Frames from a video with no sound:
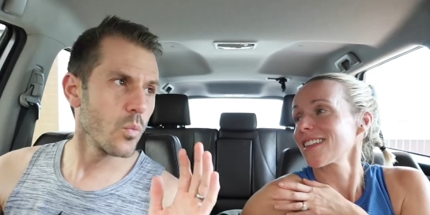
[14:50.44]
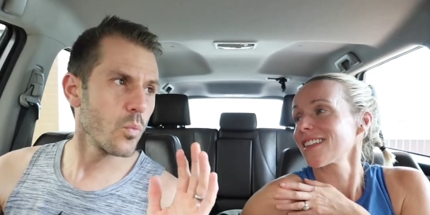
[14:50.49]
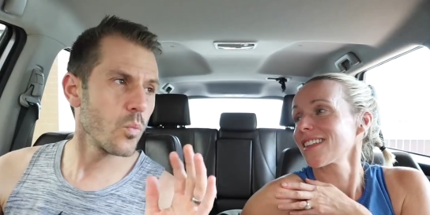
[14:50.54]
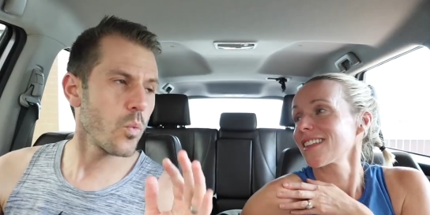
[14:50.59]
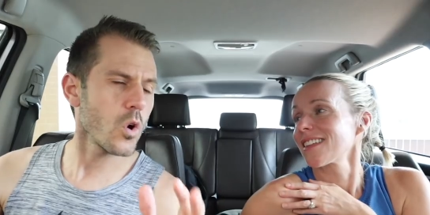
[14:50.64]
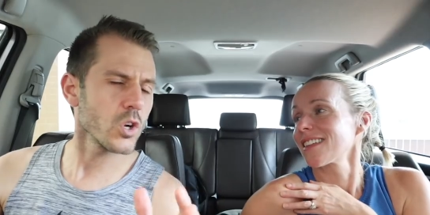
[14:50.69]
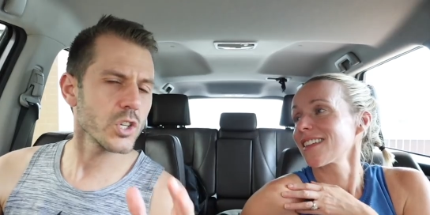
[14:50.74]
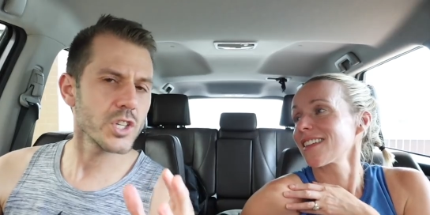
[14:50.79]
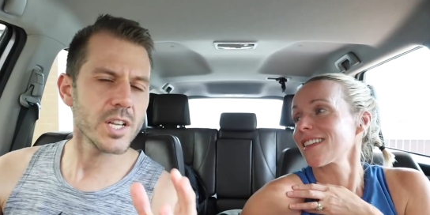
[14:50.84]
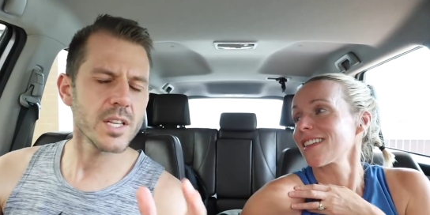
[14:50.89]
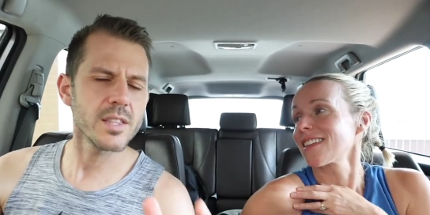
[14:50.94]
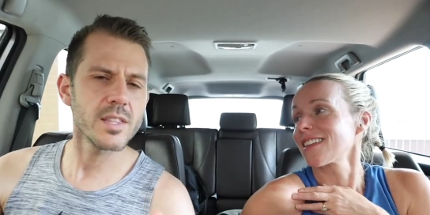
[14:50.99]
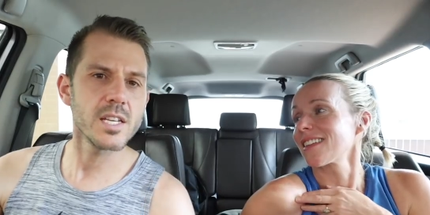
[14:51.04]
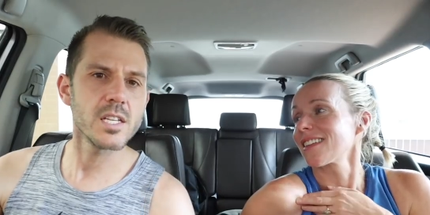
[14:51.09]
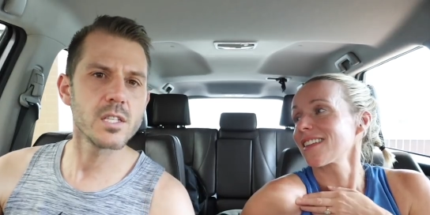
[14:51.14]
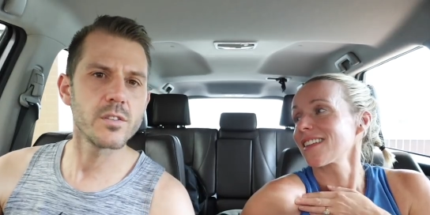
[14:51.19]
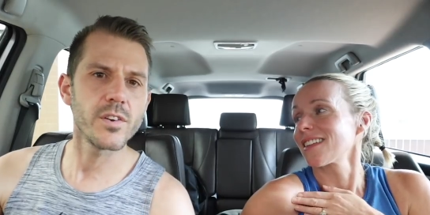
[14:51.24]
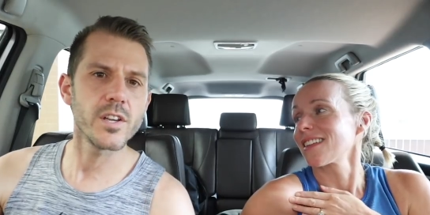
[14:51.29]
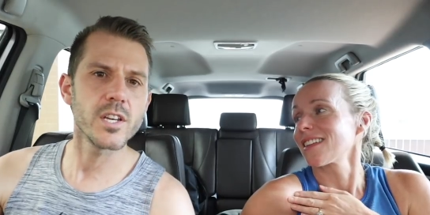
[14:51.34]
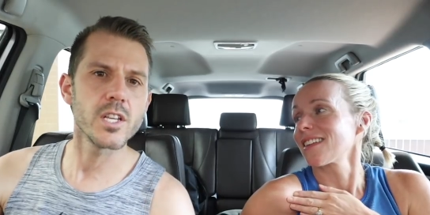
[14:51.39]
Speaker 1: Watching these
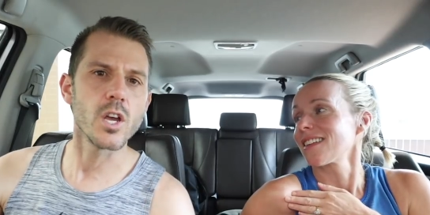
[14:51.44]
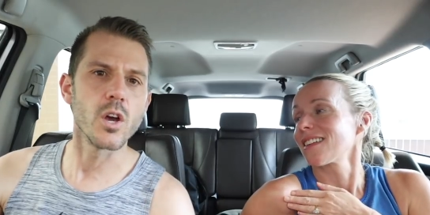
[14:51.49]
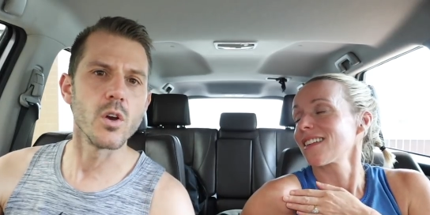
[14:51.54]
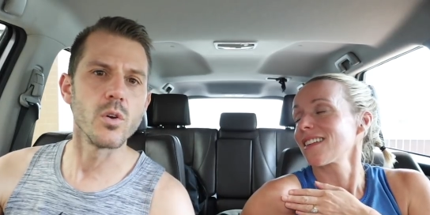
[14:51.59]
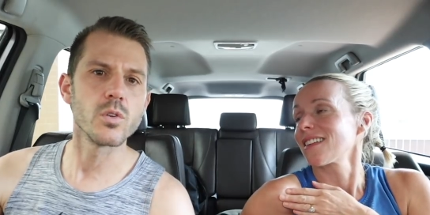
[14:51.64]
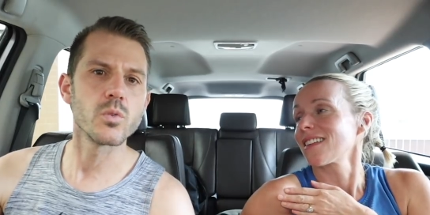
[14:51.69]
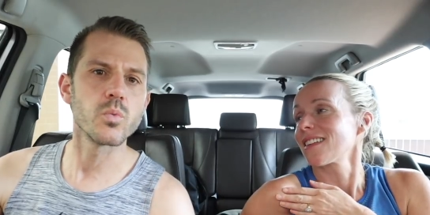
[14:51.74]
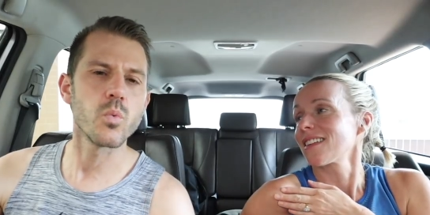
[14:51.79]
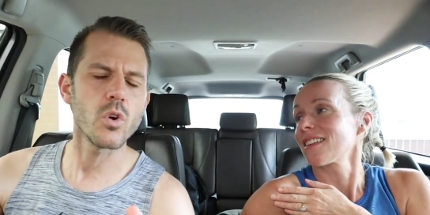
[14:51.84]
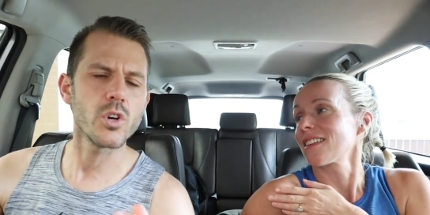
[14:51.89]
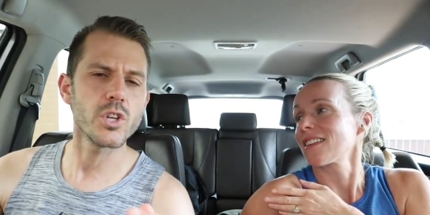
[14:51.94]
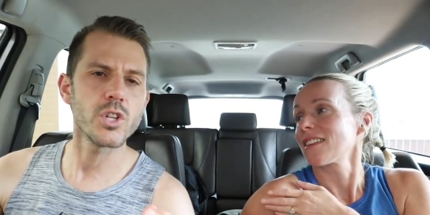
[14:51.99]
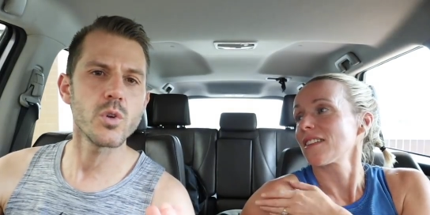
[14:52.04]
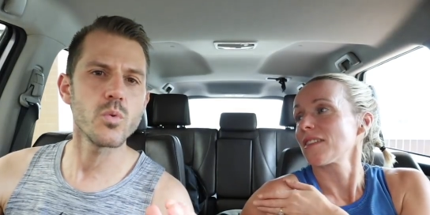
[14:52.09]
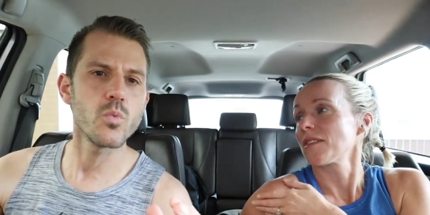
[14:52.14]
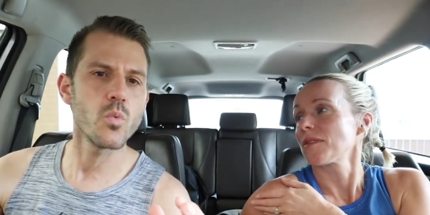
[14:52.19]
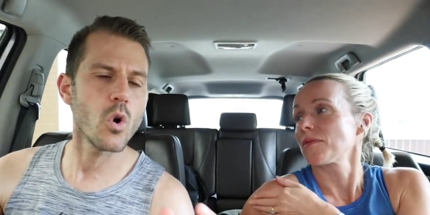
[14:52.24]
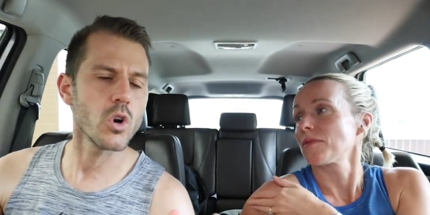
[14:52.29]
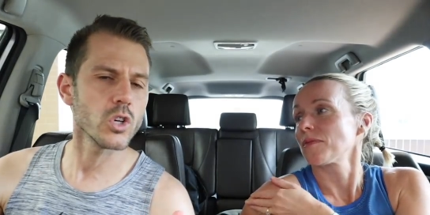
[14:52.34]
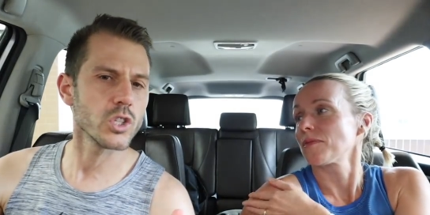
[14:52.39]
videos, what do you
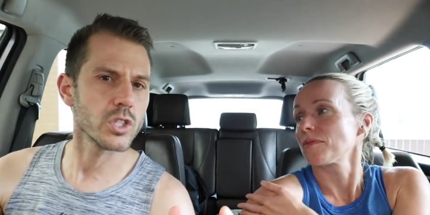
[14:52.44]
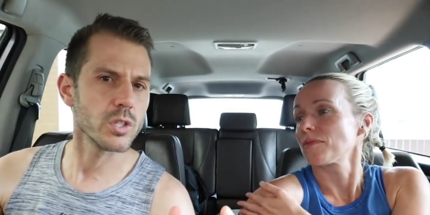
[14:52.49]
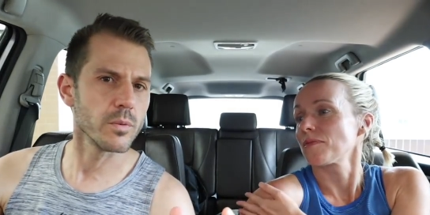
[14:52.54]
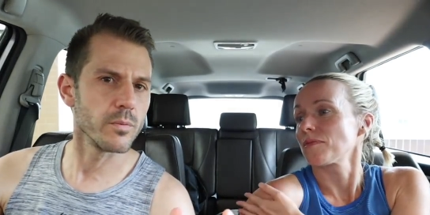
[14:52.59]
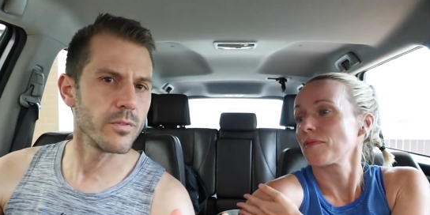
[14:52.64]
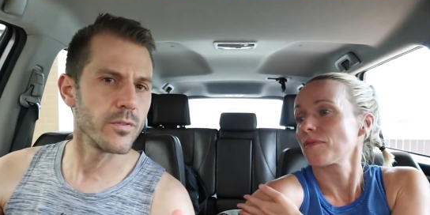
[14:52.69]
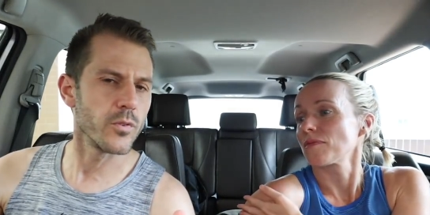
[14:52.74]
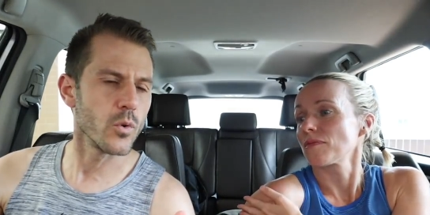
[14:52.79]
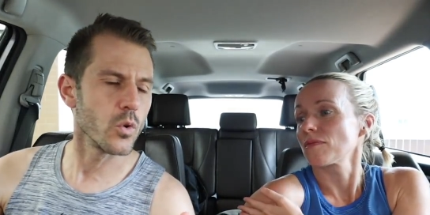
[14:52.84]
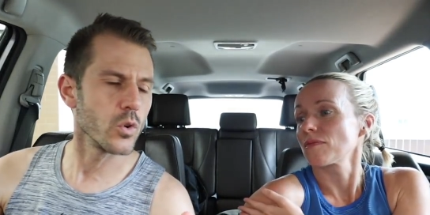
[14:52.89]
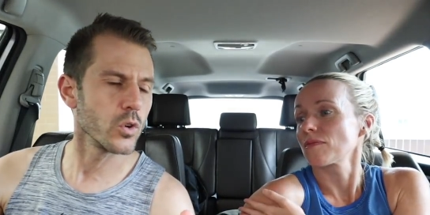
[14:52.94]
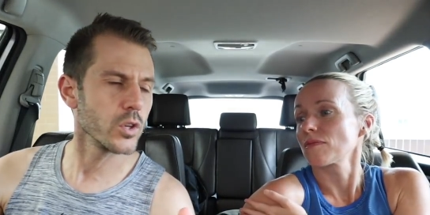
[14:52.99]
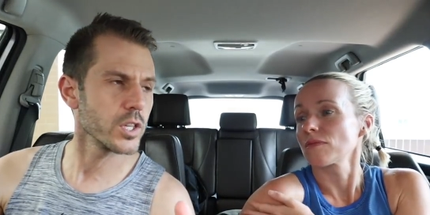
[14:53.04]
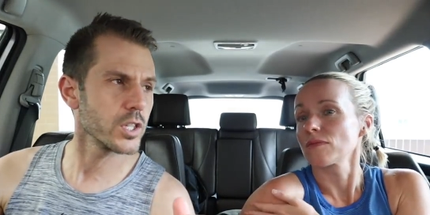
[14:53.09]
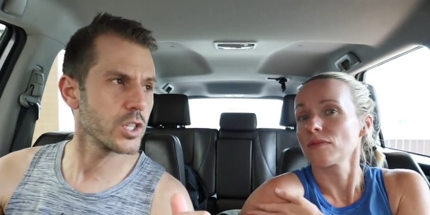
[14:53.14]
watch them for?